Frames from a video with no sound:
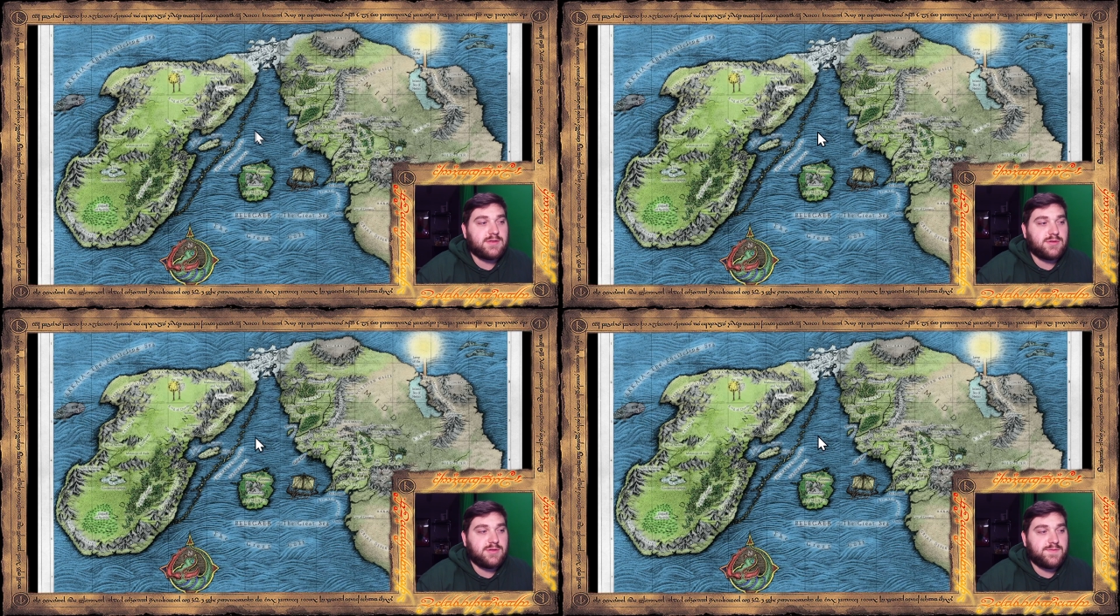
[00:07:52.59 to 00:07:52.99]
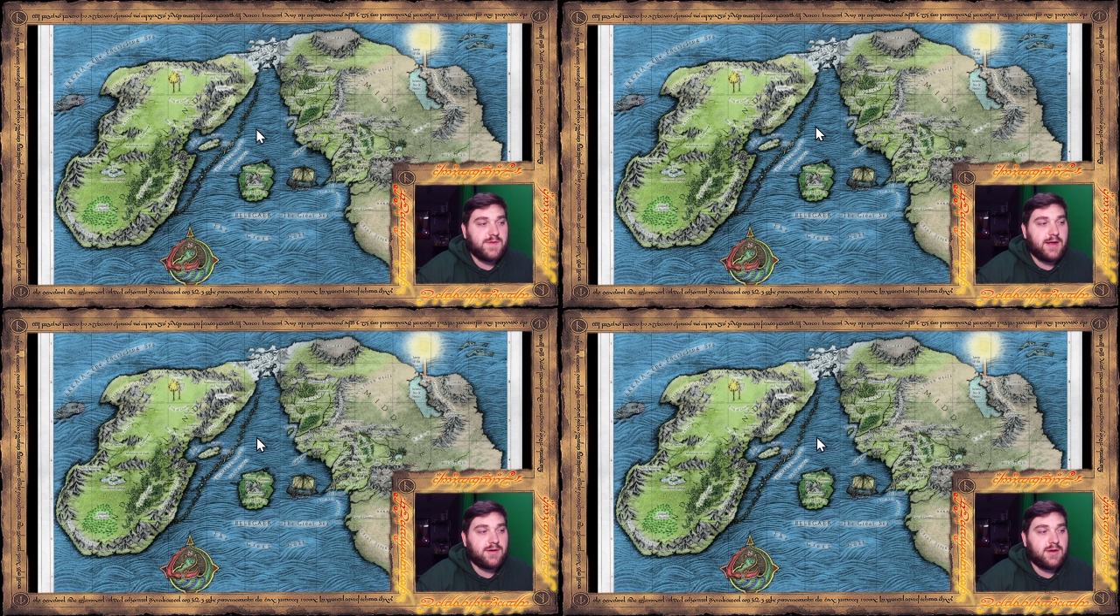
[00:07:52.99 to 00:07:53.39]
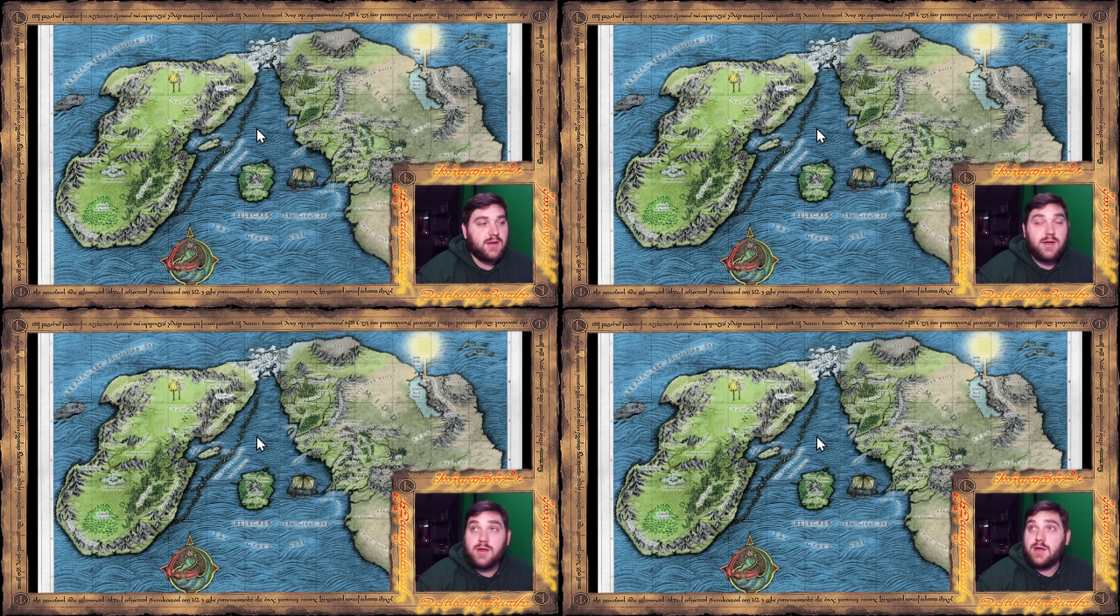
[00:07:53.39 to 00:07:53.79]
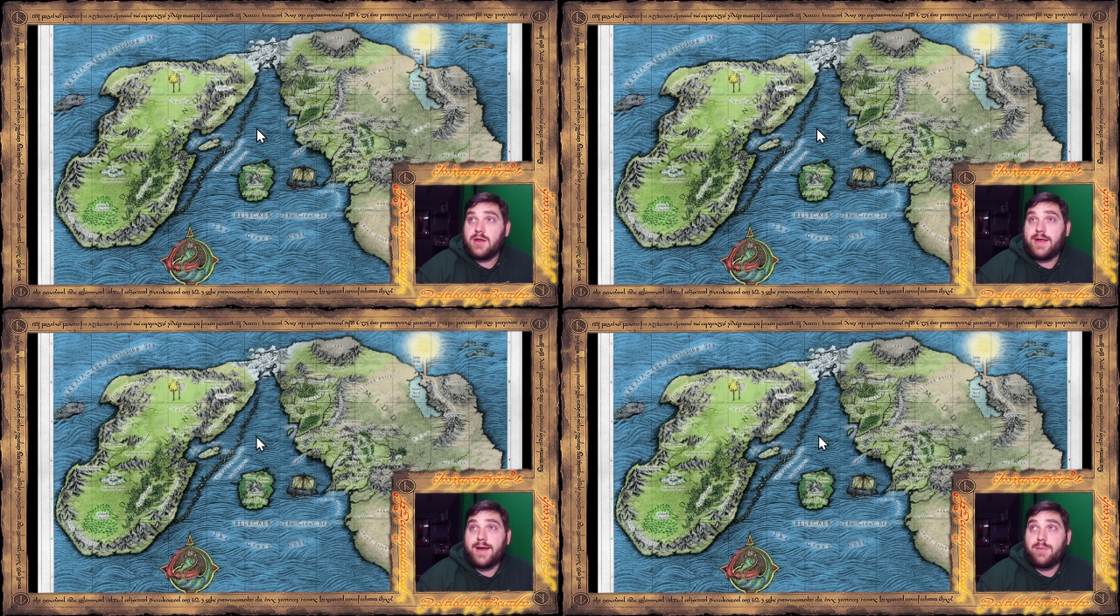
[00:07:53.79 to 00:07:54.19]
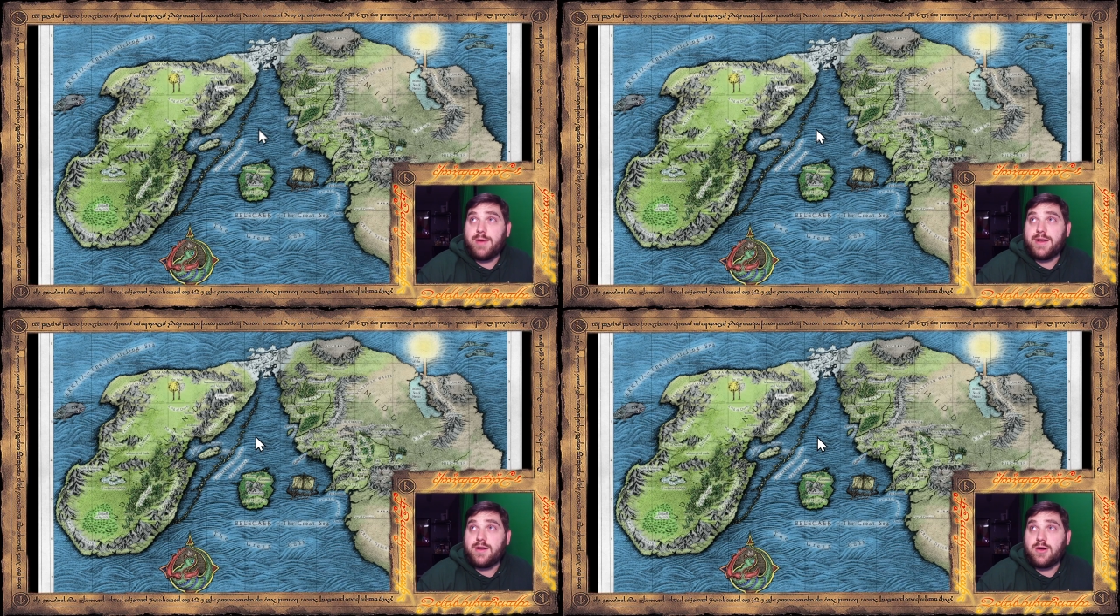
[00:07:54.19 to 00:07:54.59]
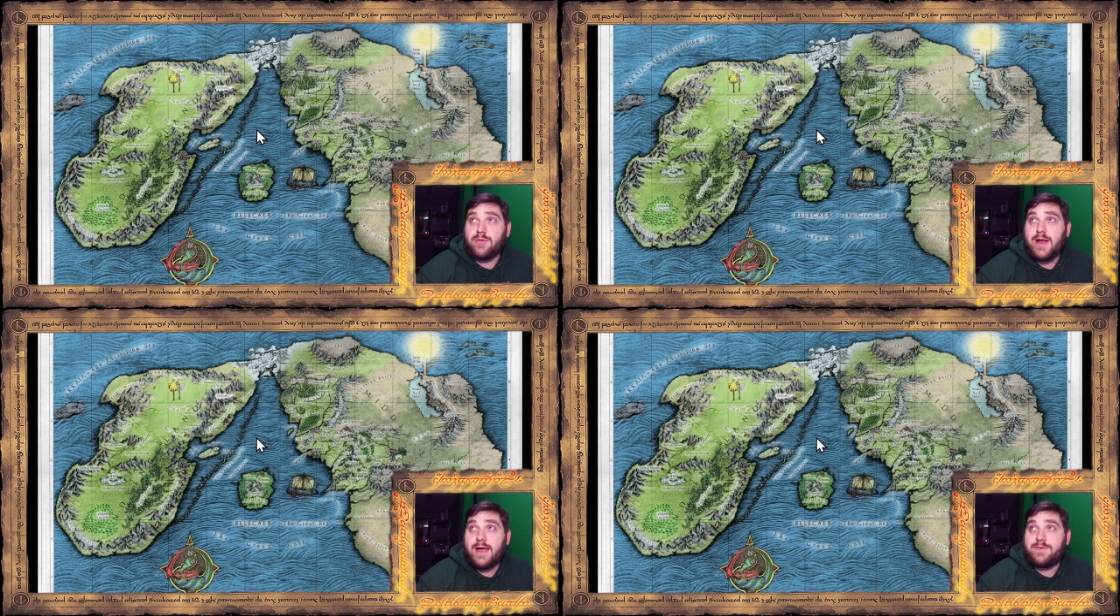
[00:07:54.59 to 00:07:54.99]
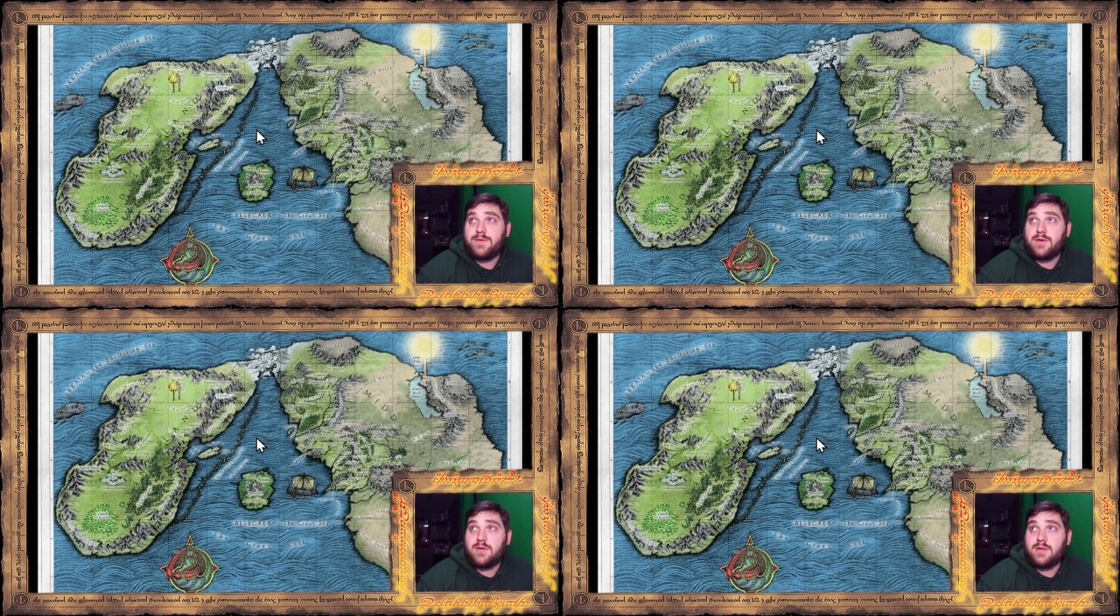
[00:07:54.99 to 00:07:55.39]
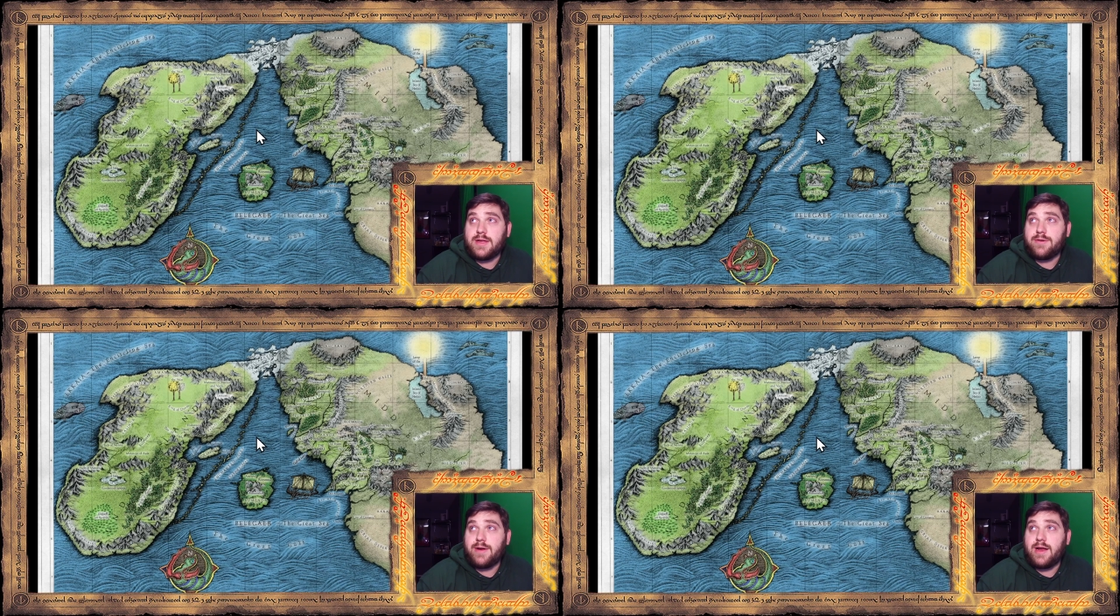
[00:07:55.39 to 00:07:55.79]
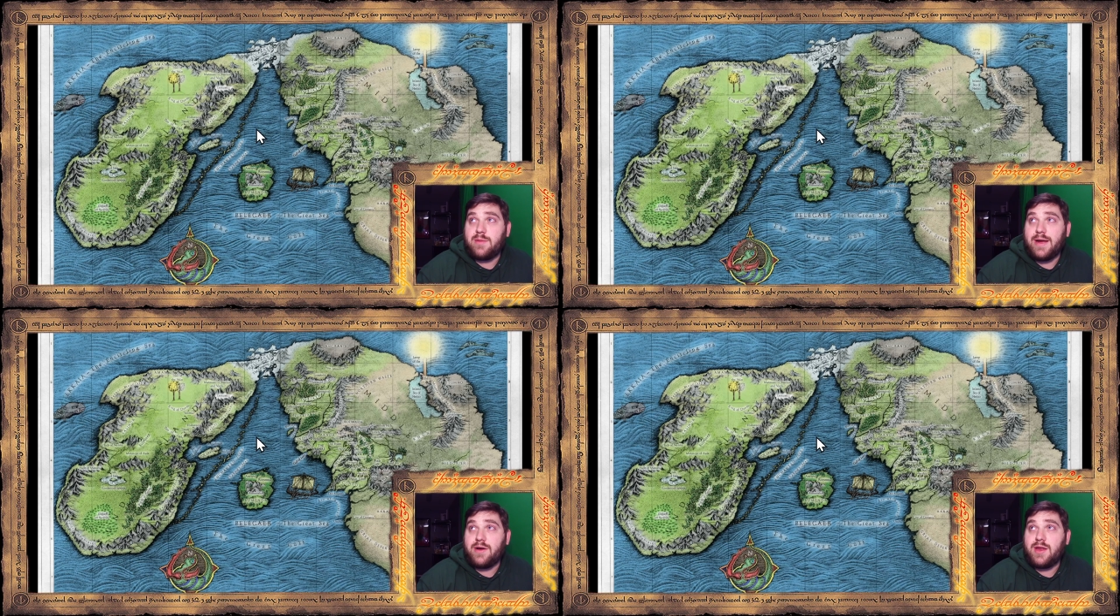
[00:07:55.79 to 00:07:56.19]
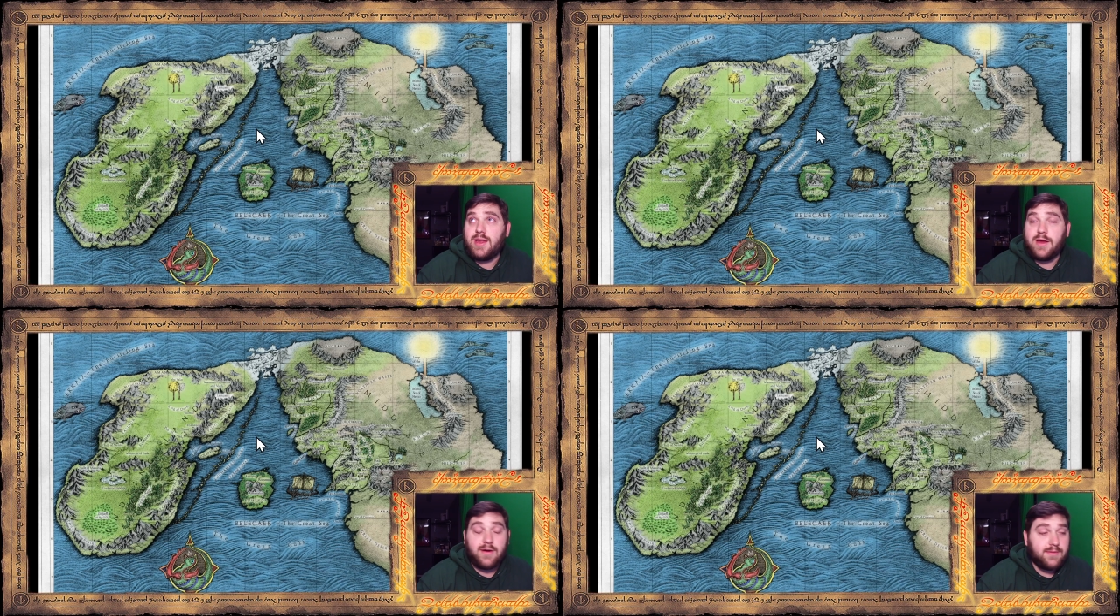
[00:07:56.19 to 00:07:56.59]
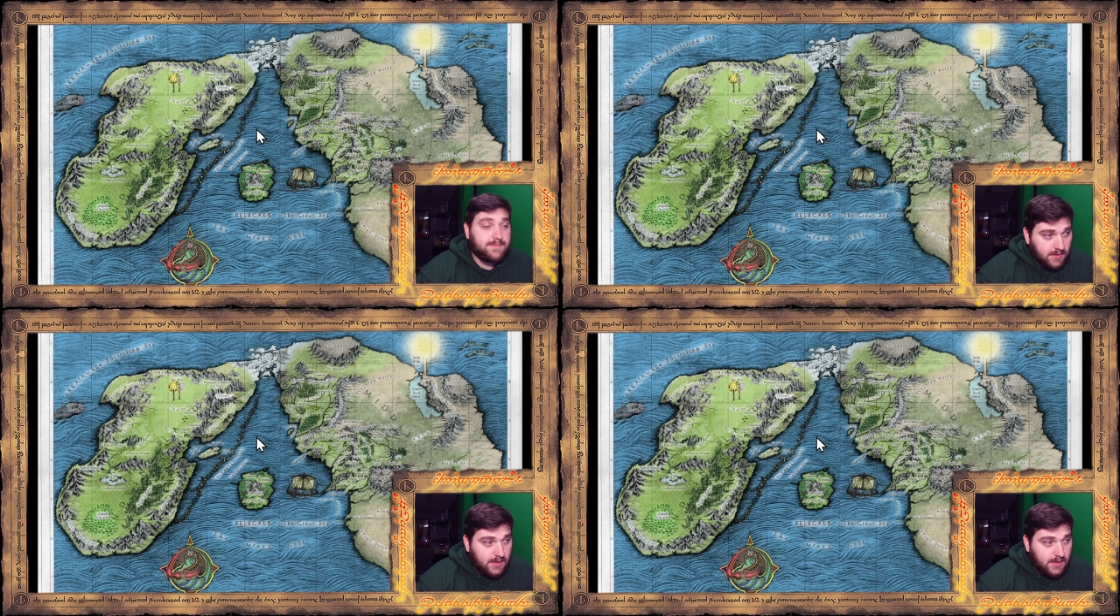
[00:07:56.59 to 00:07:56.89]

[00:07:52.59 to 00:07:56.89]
So she found Halbrand on a raft like right about here.